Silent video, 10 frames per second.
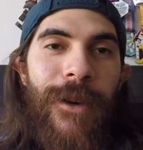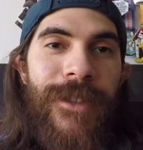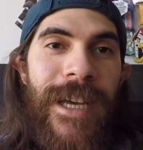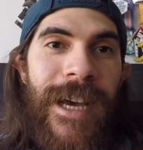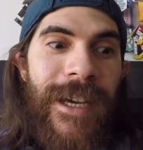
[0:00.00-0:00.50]

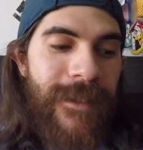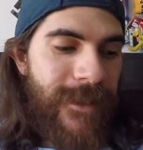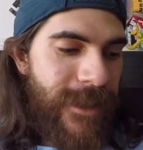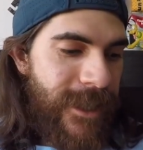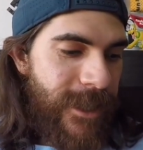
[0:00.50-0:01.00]
that.
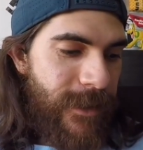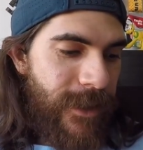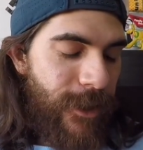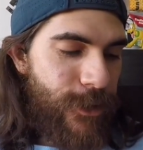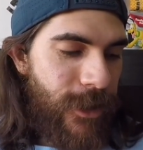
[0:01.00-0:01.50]

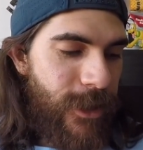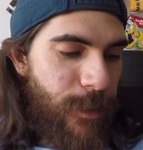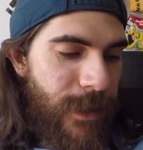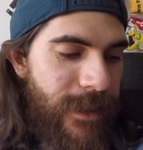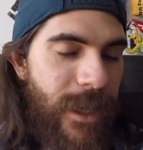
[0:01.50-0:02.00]
Also a little
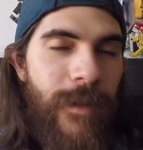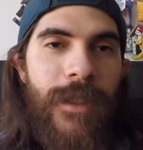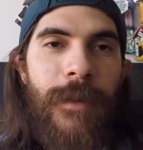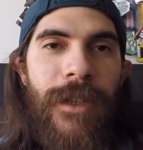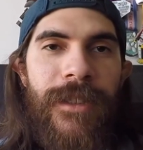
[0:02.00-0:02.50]
bit
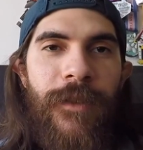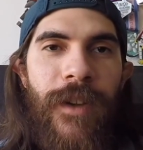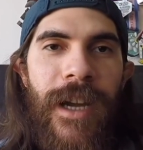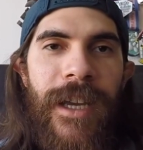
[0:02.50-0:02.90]
nervous, because if